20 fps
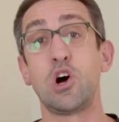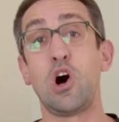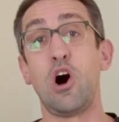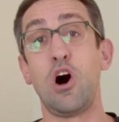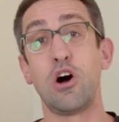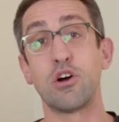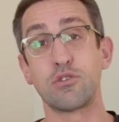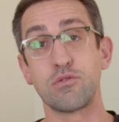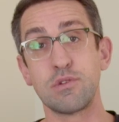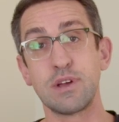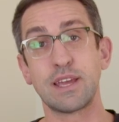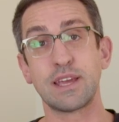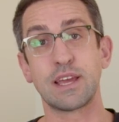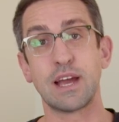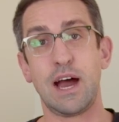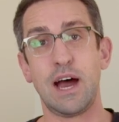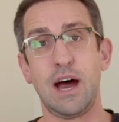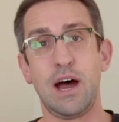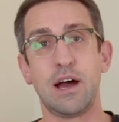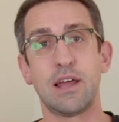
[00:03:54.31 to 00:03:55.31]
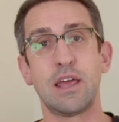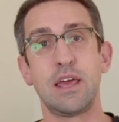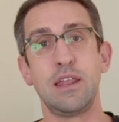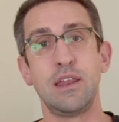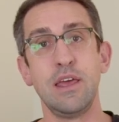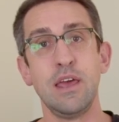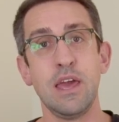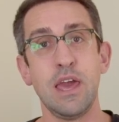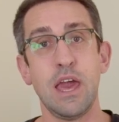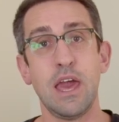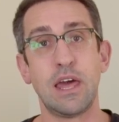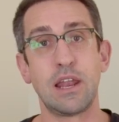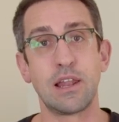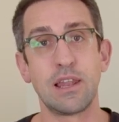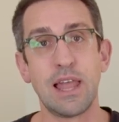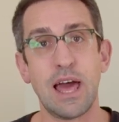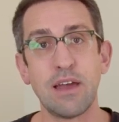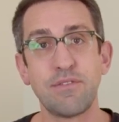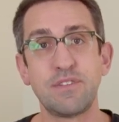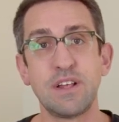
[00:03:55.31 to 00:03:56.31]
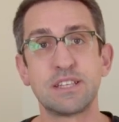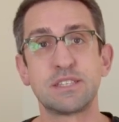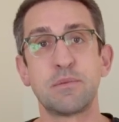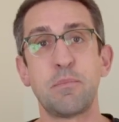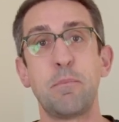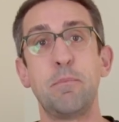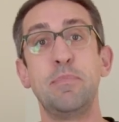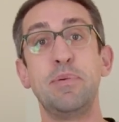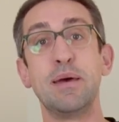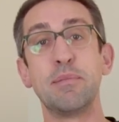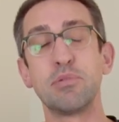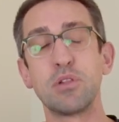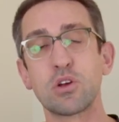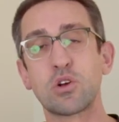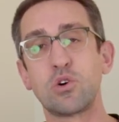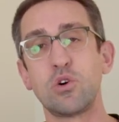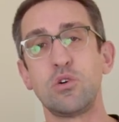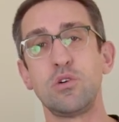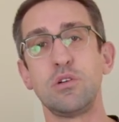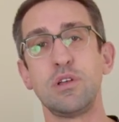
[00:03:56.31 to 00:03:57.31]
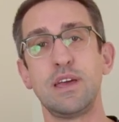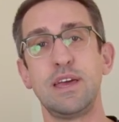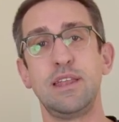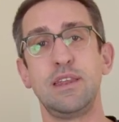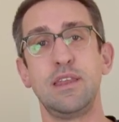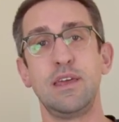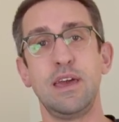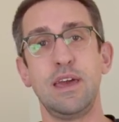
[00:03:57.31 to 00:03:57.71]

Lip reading: honoring God and a life that's biblical and